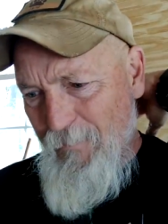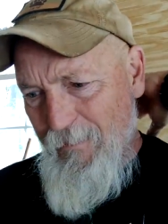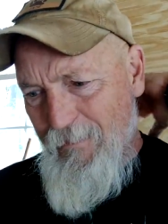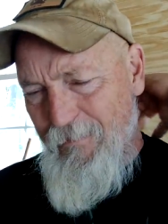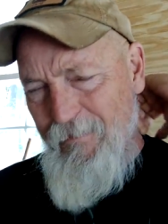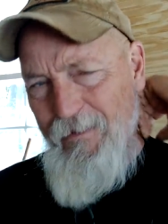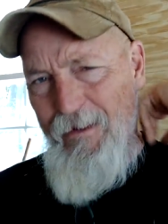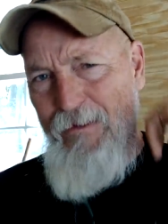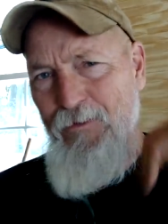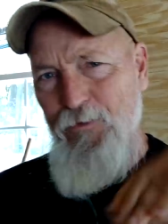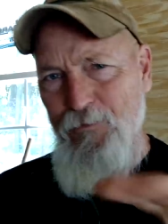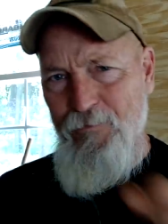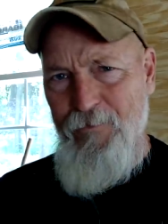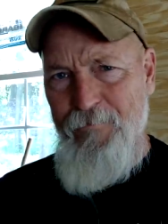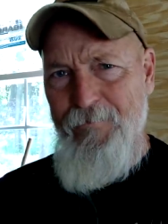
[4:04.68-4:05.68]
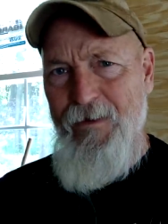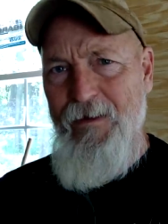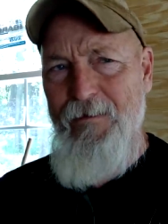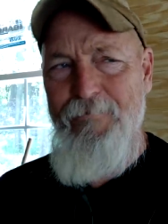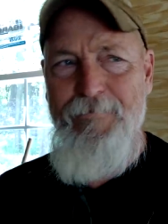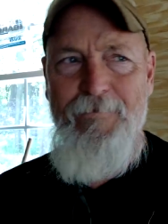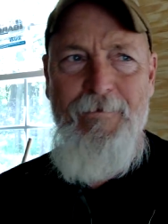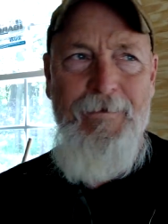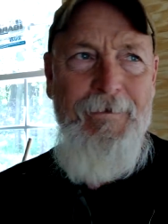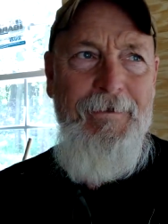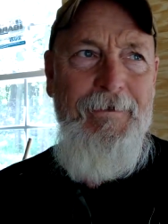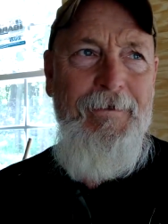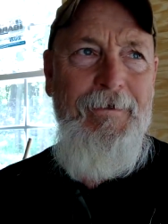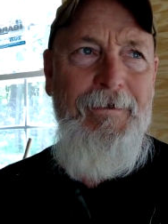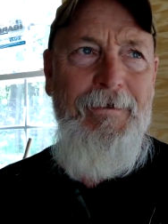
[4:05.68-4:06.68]
there, and you'll survive.
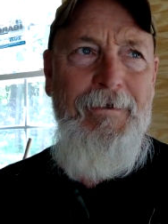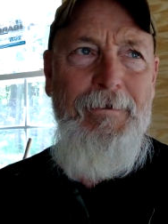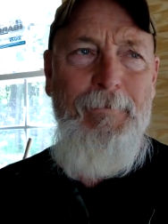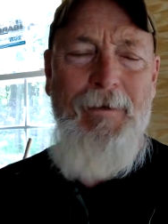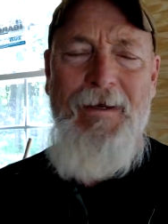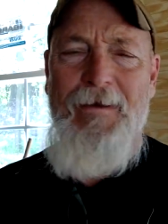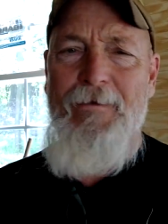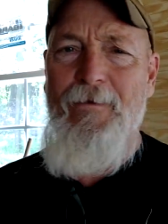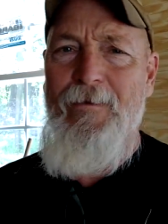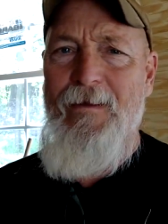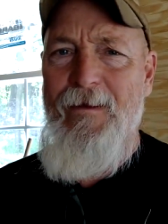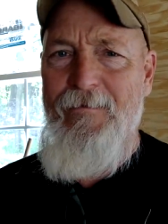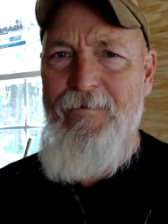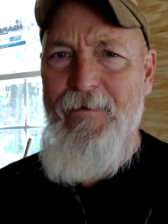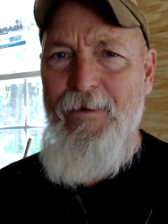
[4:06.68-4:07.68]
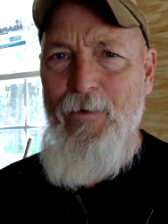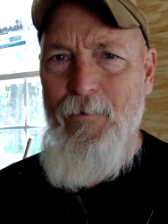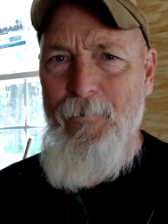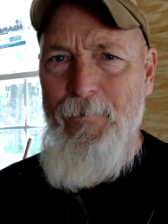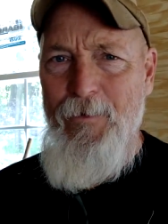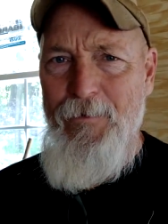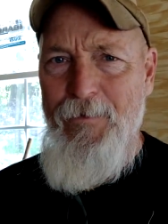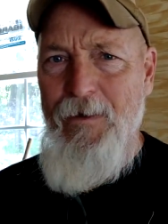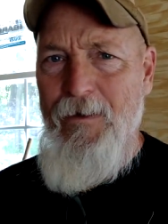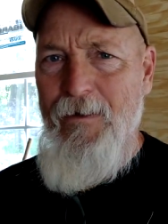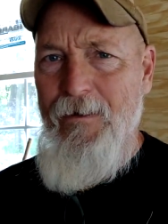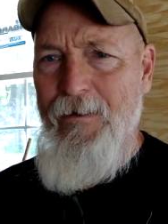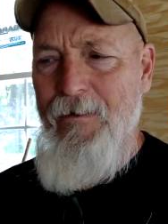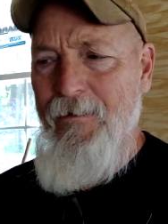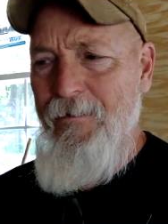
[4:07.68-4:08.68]
But he didn't do that. He said, Noah, build an
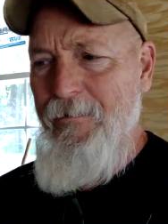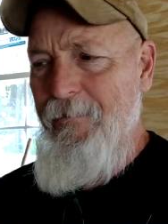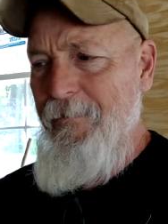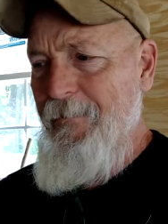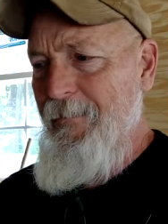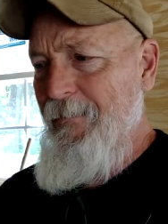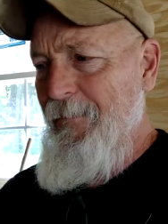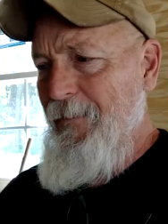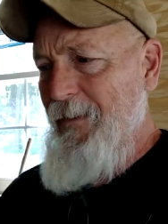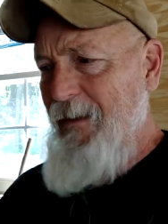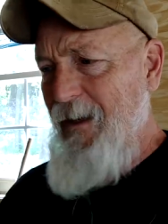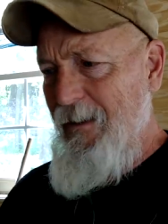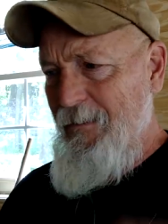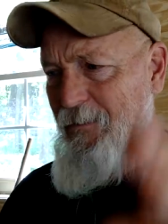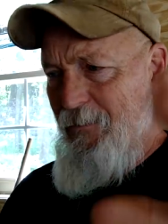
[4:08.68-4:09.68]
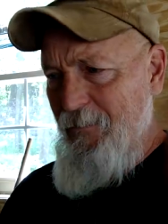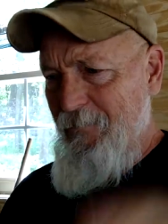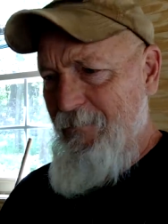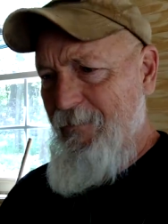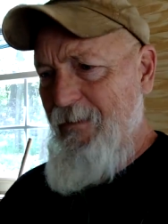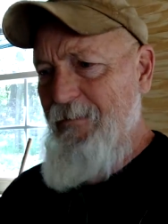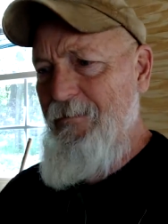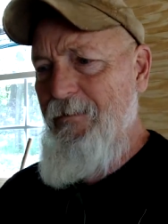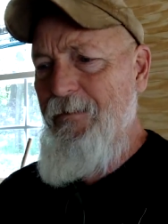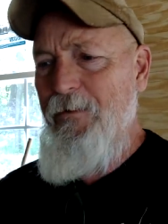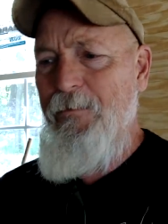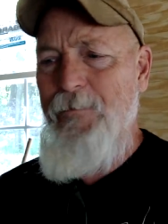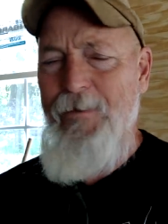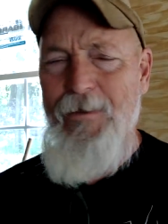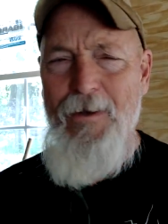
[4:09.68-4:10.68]
ark. God could have said to
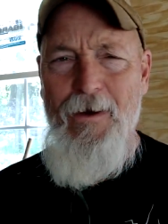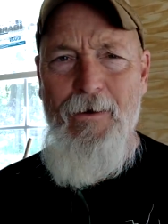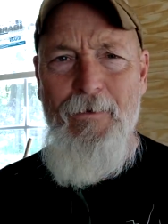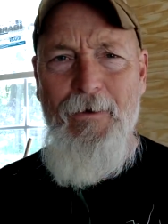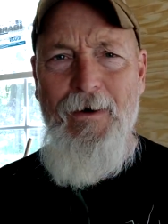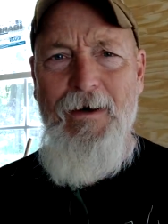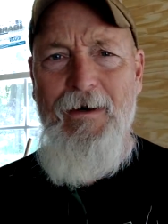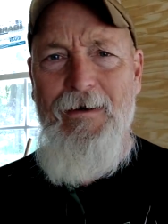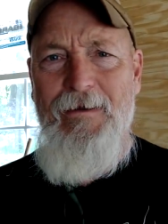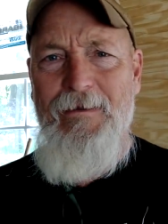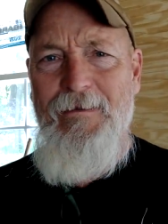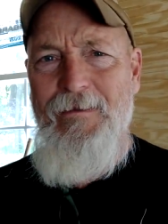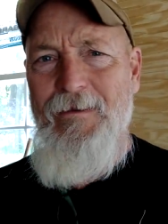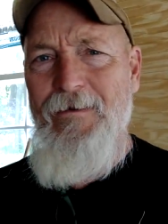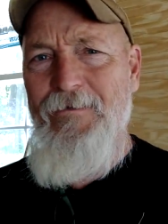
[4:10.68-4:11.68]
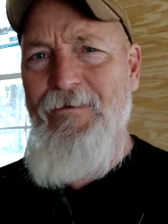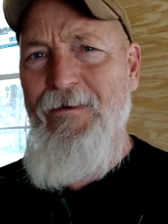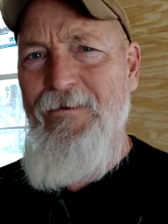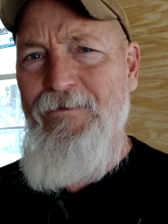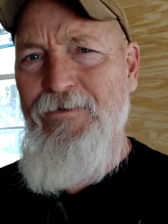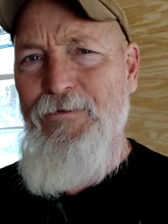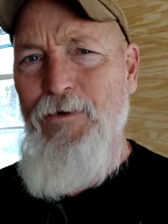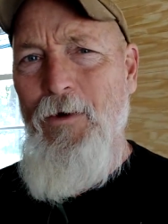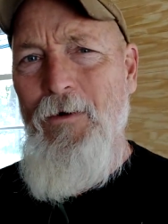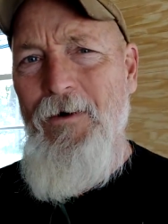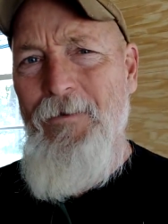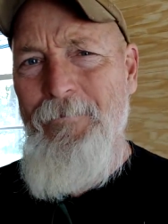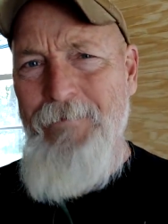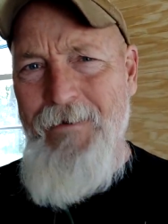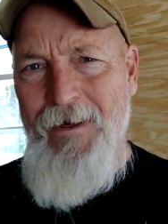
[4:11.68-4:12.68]
Noah, Noah, there's a
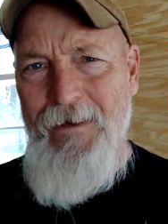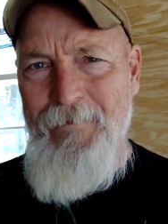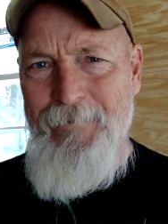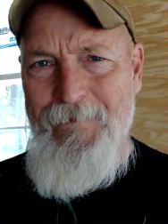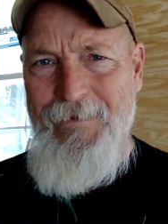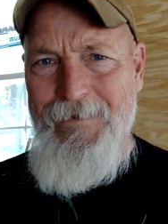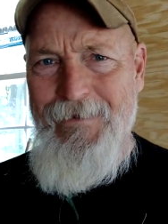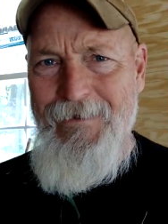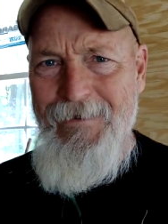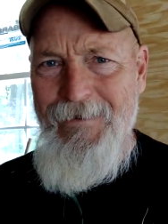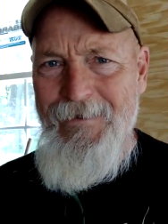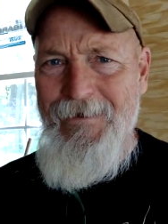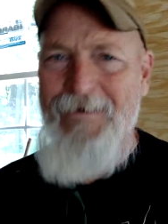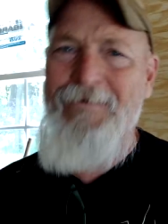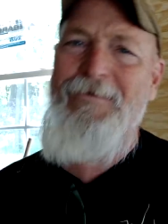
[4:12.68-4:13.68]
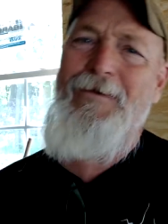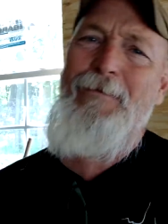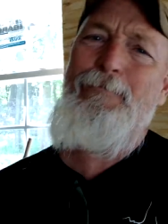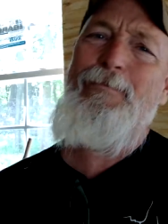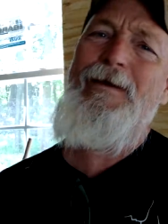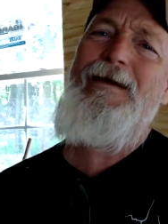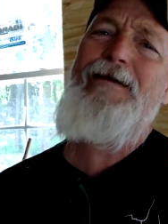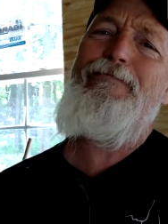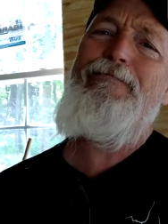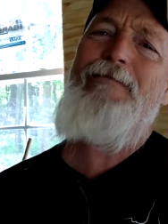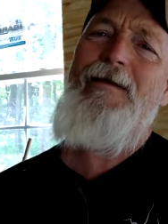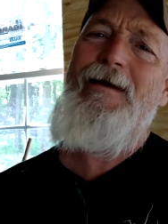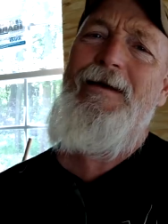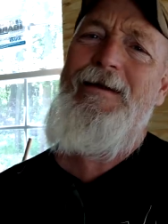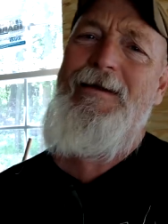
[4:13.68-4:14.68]
storm coming. There's a big
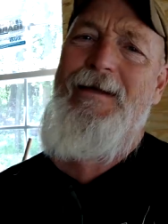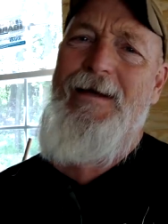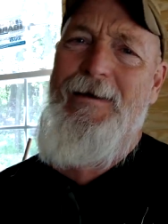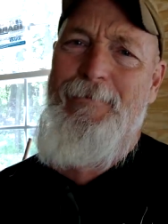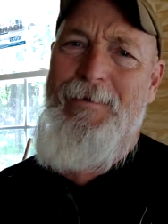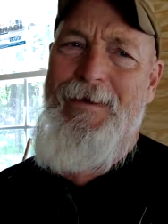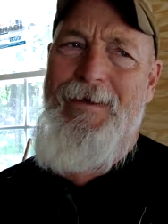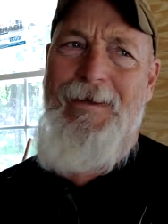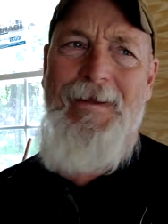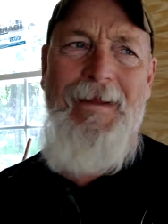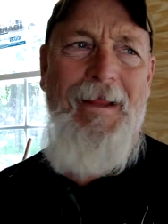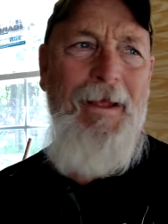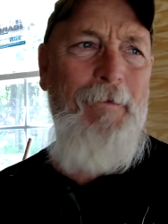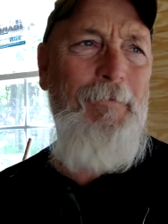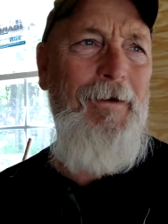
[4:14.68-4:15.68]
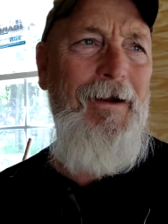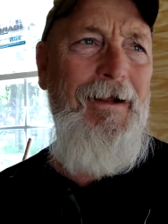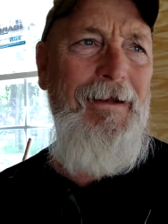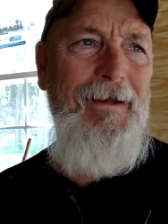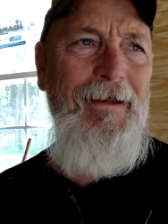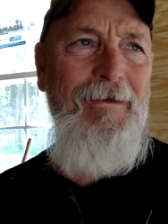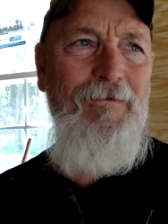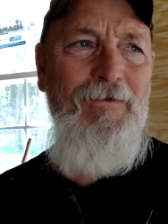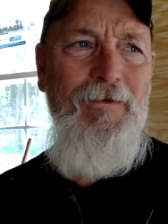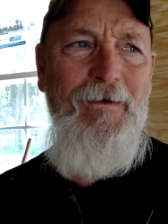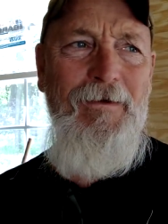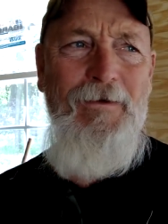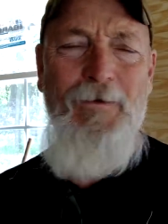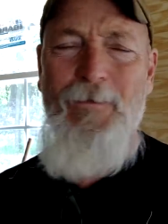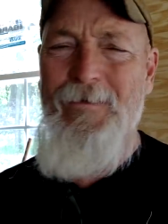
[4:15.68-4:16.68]
flood coming. And what I need you to
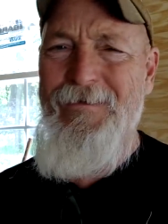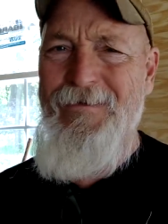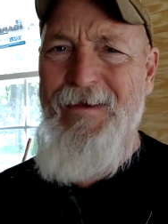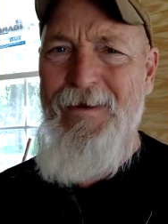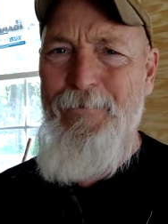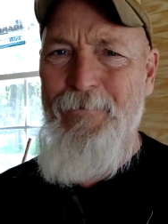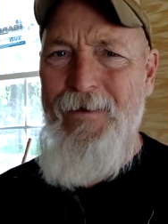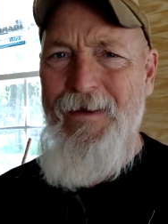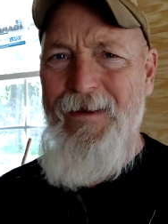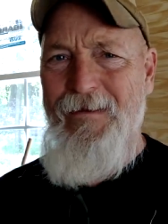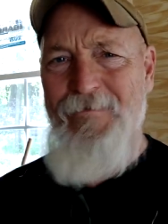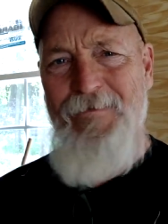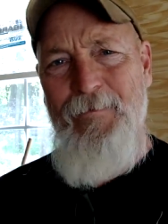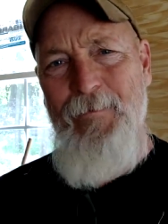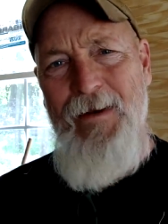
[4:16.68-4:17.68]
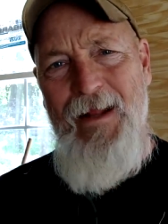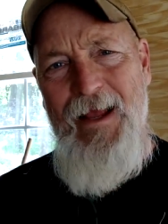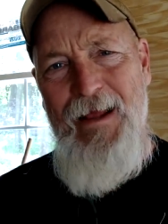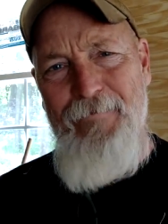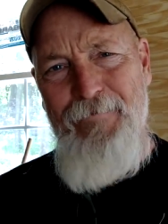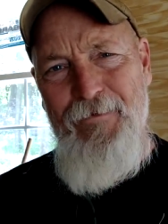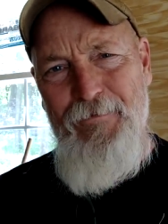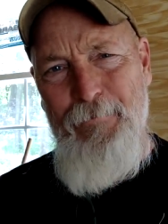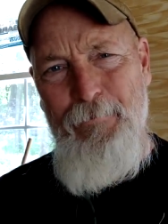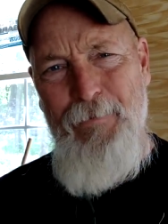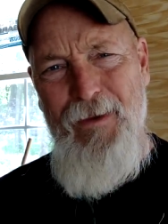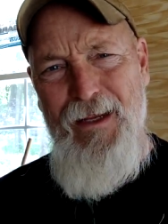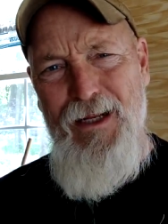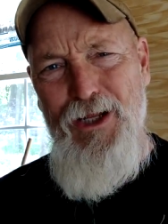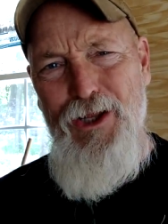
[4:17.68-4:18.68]
do is get ready, because I'm going to have this
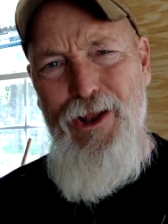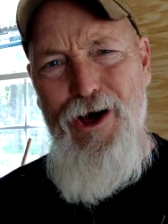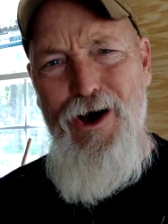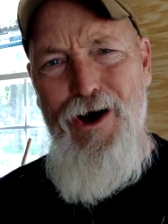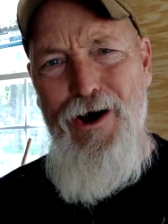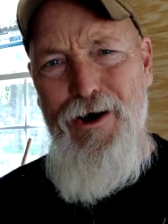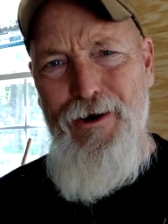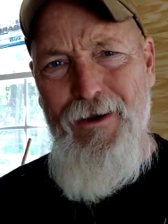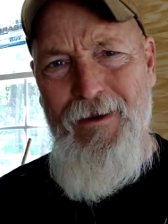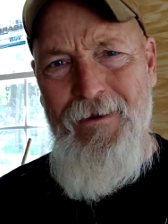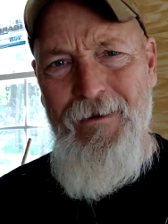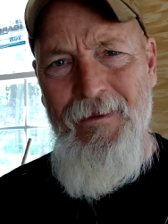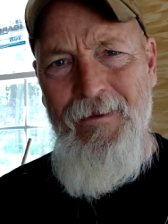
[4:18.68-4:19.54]
big log